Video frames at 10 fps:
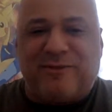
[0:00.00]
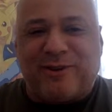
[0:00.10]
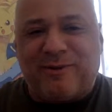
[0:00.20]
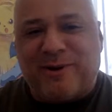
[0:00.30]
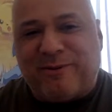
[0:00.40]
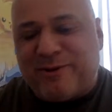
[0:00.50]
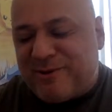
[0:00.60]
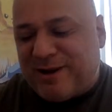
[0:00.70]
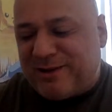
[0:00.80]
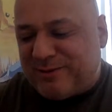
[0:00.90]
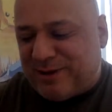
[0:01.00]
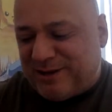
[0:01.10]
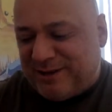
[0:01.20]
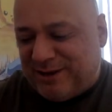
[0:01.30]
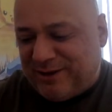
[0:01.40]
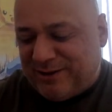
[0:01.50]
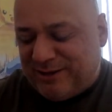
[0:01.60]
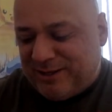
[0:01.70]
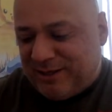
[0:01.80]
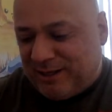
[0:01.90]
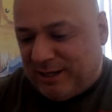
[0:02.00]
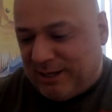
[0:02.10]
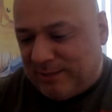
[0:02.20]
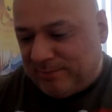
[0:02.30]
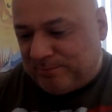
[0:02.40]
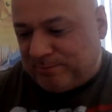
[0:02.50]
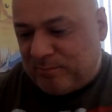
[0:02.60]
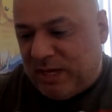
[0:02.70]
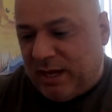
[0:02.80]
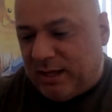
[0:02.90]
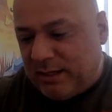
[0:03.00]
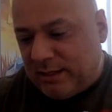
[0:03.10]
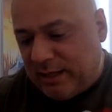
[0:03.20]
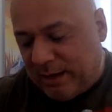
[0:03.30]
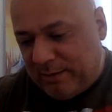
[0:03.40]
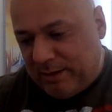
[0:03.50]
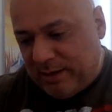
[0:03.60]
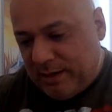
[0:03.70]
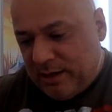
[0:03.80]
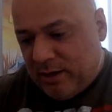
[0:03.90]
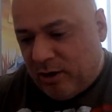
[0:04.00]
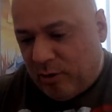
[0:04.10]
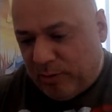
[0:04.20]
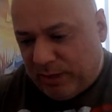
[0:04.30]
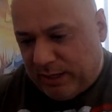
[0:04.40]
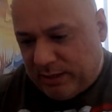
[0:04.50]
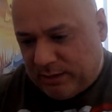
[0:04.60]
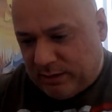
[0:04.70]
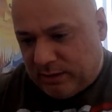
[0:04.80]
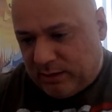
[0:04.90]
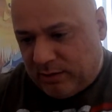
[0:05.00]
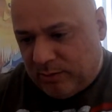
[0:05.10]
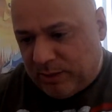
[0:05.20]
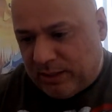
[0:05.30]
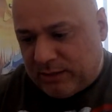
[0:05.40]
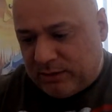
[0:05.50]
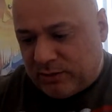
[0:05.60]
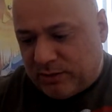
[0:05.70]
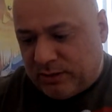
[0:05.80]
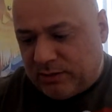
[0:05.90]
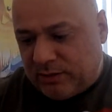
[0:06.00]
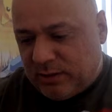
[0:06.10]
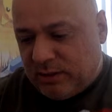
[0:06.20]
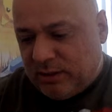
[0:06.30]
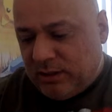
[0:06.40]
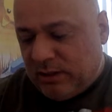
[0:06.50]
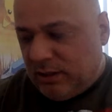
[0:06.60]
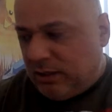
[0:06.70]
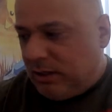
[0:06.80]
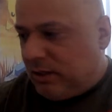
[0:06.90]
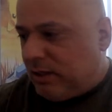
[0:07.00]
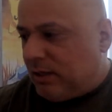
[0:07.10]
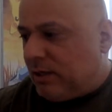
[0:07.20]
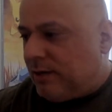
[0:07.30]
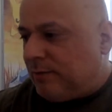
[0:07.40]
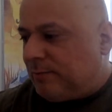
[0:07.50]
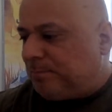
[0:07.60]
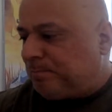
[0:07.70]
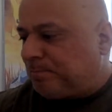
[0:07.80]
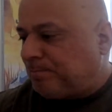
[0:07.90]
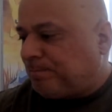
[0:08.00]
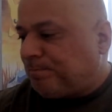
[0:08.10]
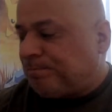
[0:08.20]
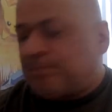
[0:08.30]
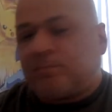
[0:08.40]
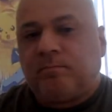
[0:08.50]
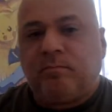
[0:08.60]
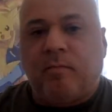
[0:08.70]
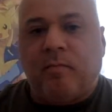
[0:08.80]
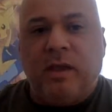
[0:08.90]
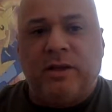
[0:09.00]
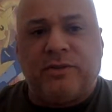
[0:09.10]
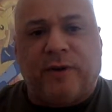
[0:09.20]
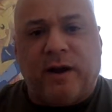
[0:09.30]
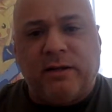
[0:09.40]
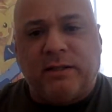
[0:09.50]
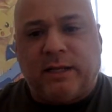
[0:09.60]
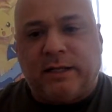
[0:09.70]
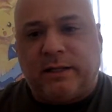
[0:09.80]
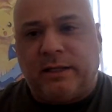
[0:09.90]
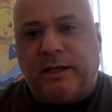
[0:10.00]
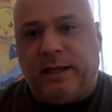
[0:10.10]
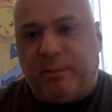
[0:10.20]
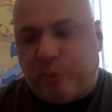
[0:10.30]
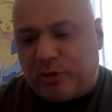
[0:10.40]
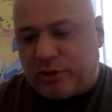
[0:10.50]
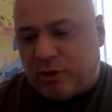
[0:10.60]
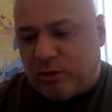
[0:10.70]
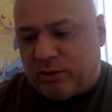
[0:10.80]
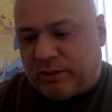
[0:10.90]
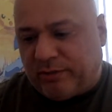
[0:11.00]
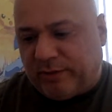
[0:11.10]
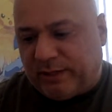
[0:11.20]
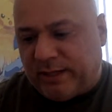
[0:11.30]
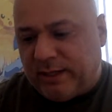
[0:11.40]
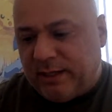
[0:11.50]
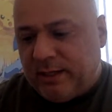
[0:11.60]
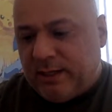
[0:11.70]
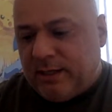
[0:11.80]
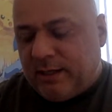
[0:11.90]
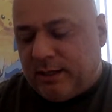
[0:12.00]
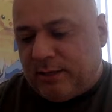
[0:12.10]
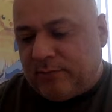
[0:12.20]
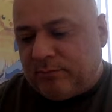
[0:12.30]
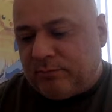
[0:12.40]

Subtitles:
whatever you guys want. No. Yeah. I mean, hope you guys enjoyed this. Um, as far as like the imports go and stuff like that, um,